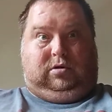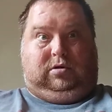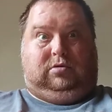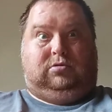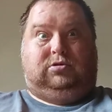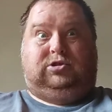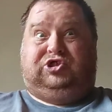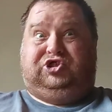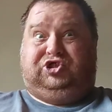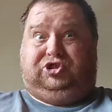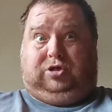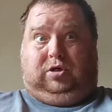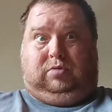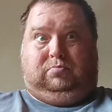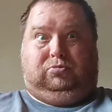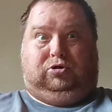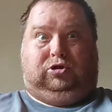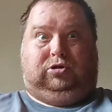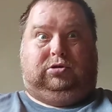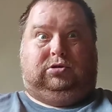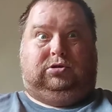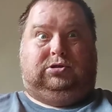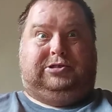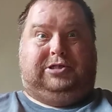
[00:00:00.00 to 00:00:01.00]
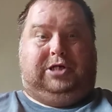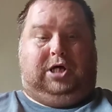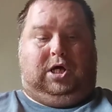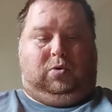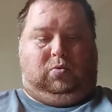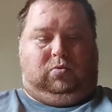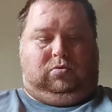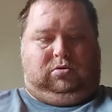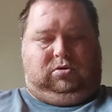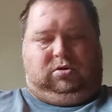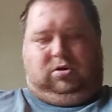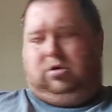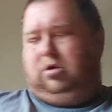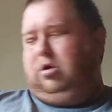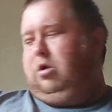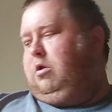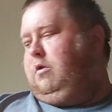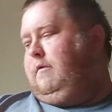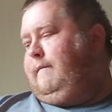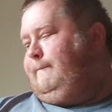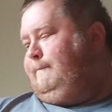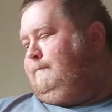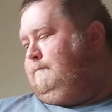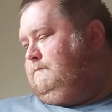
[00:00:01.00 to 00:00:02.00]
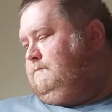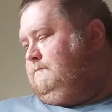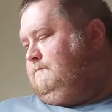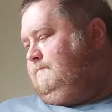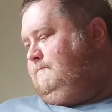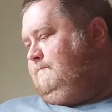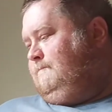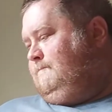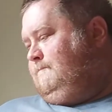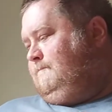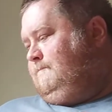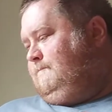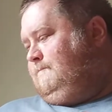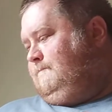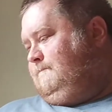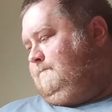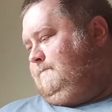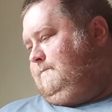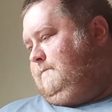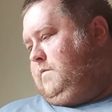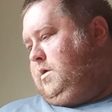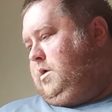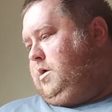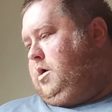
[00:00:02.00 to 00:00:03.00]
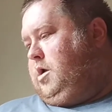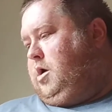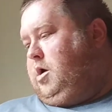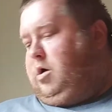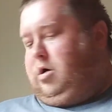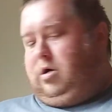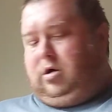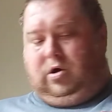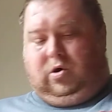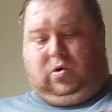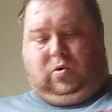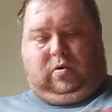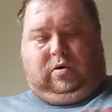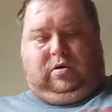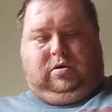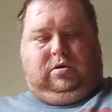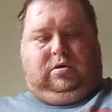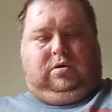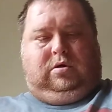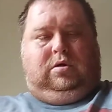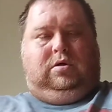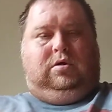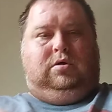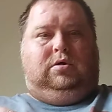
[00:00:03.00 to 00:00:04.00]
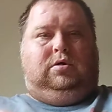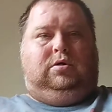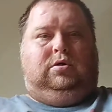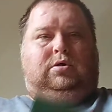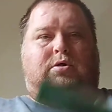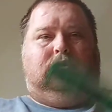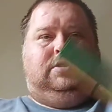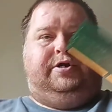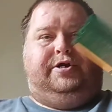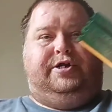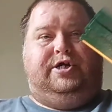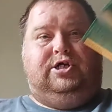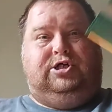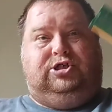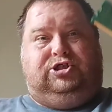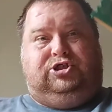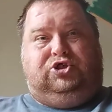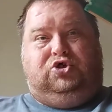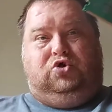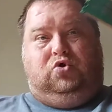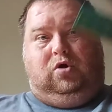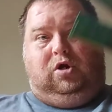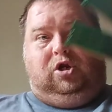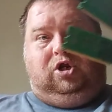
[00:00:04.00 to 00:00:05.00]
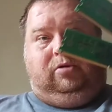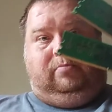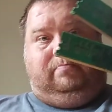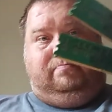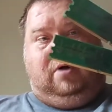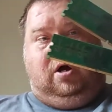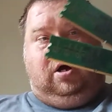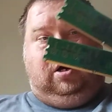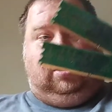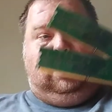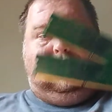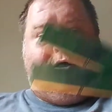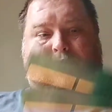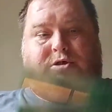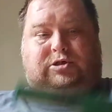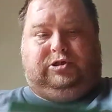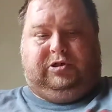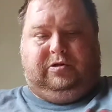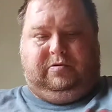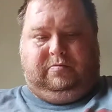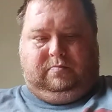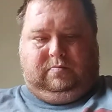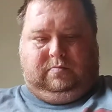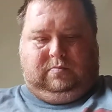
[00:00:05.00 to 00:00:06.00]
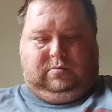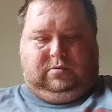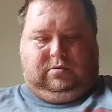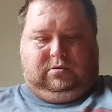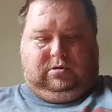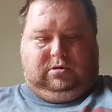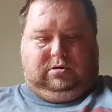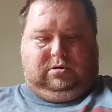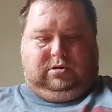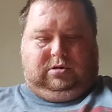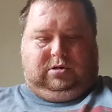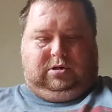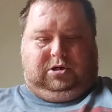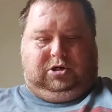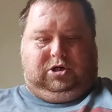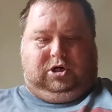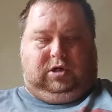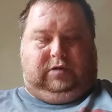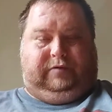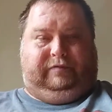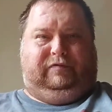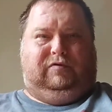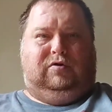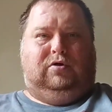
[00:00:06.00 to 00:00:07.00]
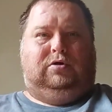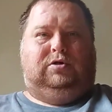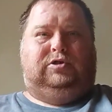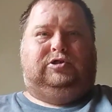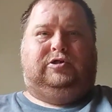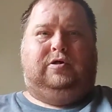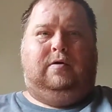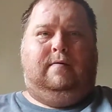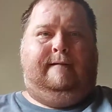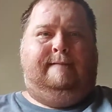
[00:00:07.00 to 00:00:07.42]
Assembled in Taiwan. Now, these 2 little buggers, get this,